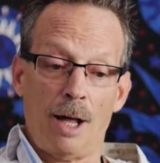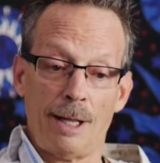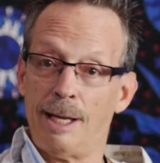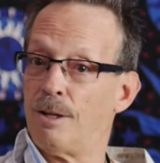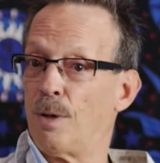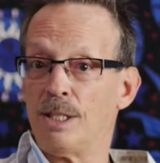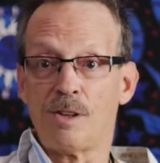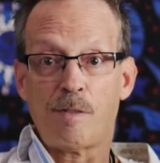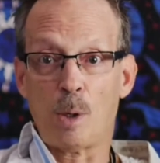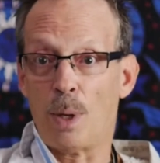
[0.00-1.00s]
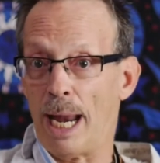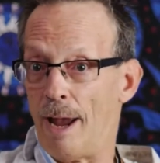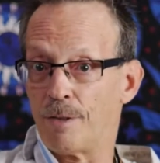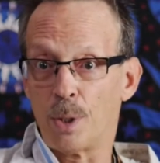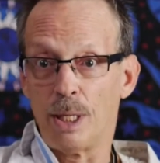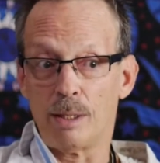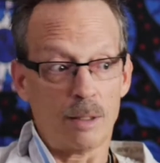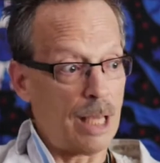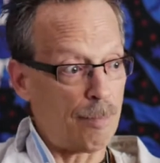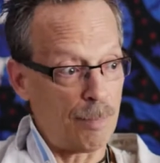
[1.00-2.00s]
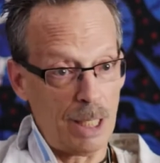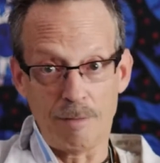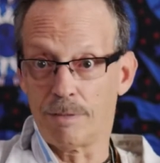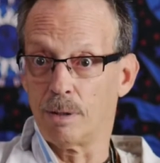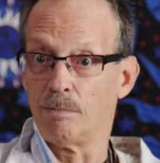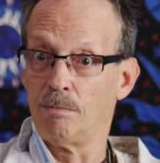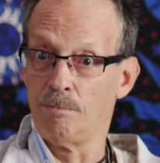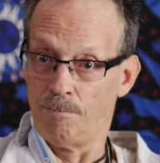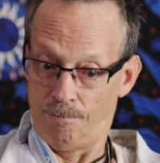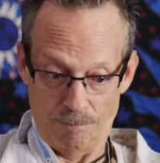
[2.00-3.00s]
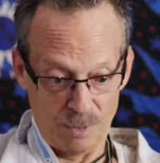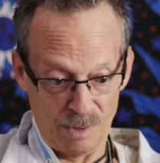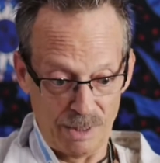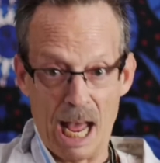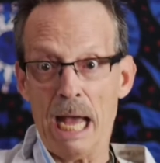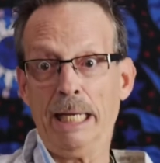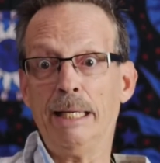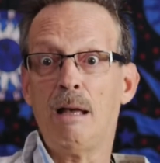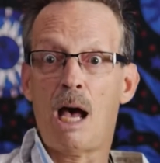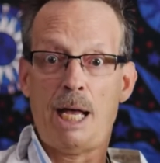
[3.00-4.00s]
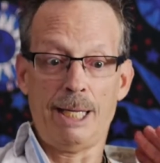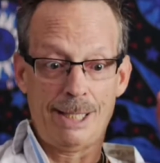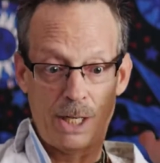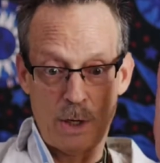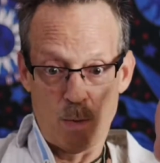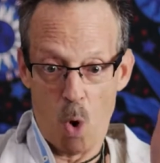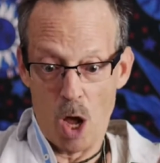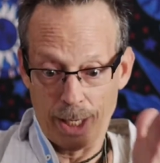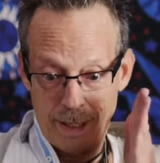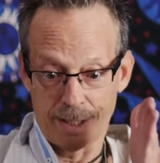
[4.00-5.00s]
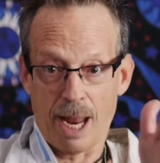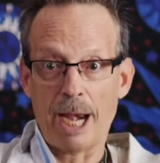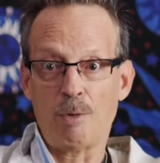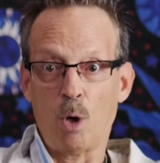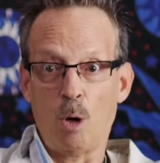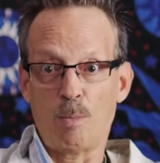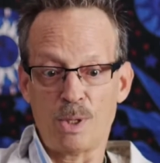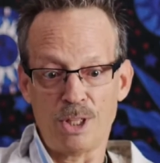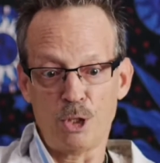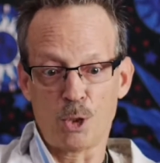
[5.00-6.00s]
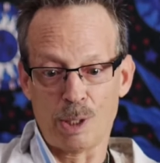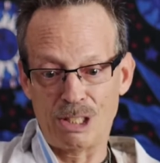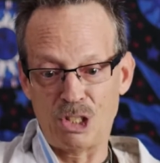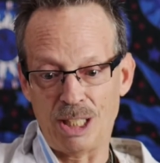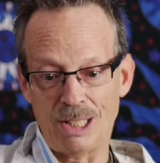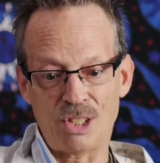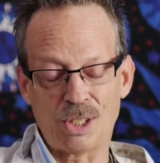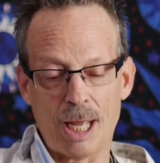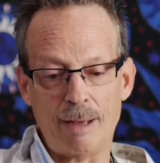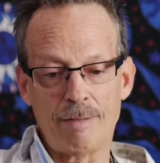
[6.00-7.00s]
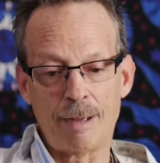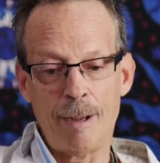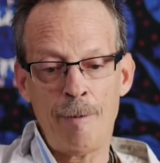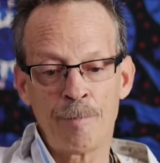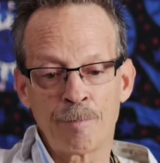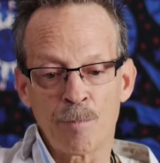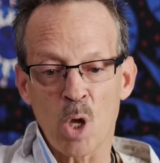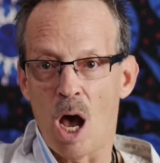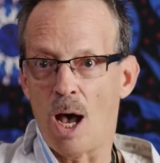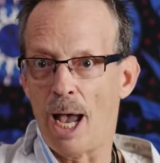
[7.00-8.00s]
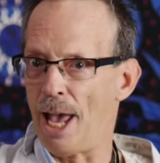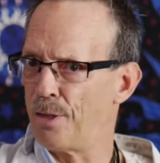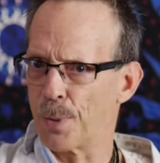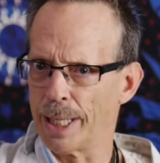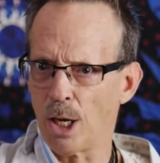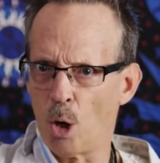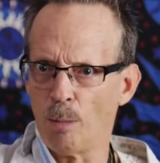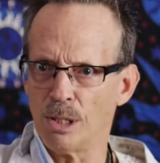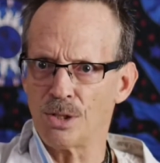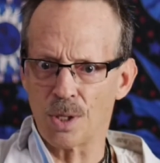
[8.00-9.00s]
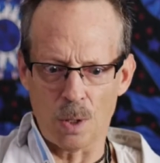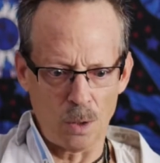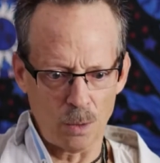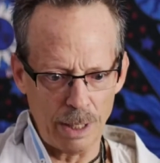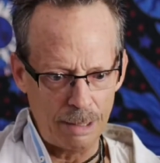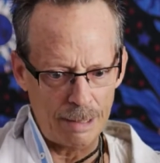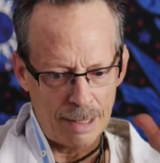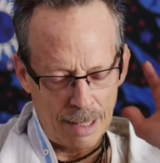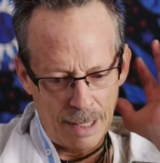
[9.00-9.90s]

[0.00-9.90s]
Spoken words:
They aggressively went after it, kept me from dying. I started walking a tightrope with nutrition and stuff. I had 3 comas, though, and